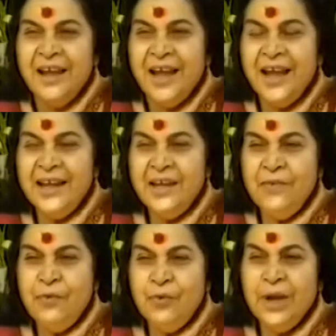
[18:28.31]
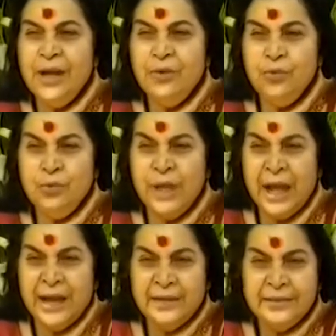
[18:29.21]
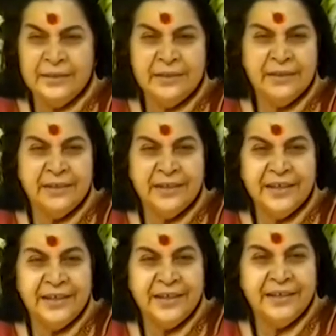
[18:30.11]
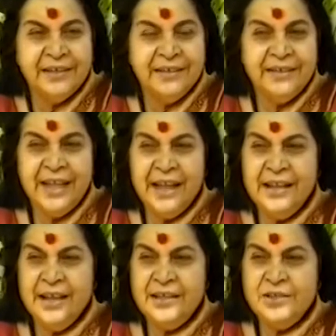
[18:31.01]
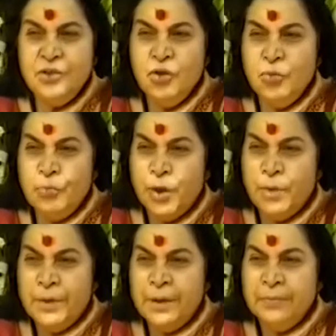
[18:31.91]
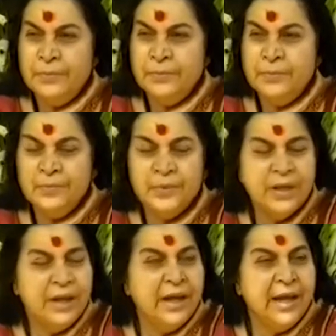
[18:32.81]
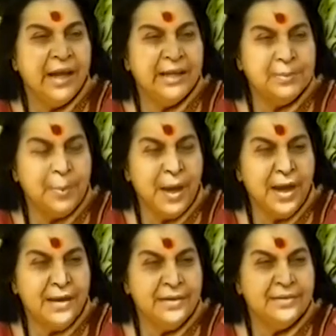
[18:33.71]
And if you can do that, then there is no problem as far